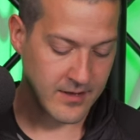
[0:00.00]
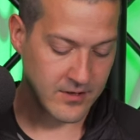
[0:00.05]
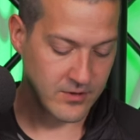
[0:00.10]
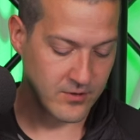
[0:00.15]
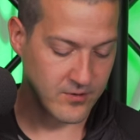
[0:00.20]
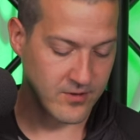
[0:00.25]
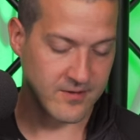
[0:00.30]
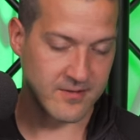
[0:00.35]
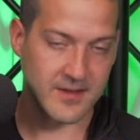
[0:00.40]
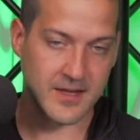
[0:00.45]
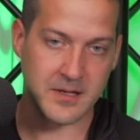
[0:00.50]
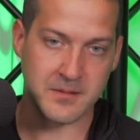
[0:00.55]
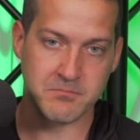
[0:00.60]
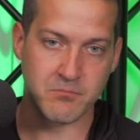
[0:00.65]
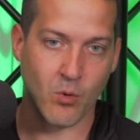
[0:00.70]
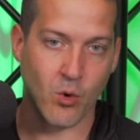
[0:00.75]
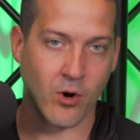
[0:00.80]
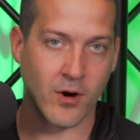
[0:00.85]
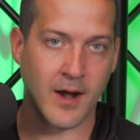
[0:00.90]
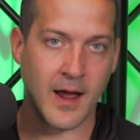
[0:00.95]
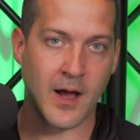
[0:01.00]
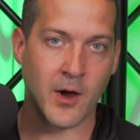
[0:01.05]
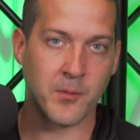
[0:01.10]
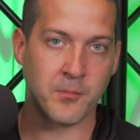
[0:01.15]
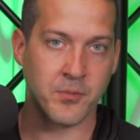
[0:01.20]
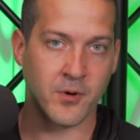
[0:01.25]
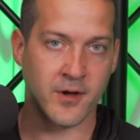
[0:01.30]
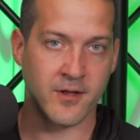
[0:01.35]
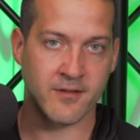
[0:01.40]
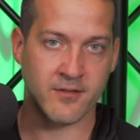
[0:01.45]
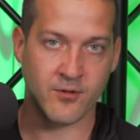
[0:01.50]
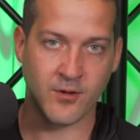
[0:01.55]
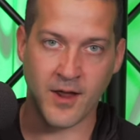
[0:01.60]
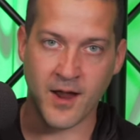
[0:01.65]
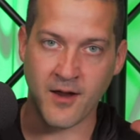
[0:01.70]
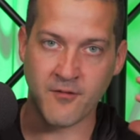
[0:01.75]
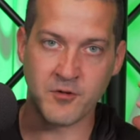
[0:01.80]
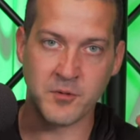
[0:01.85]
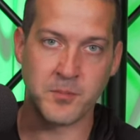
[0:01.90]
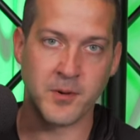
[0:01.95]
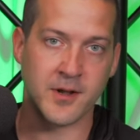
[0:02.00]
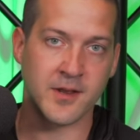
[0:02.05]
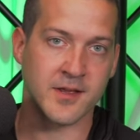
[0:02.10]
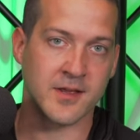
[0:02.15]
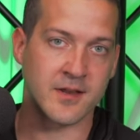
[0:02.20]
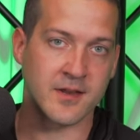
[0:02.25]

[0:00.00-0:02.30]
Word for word: you just need more output so everybody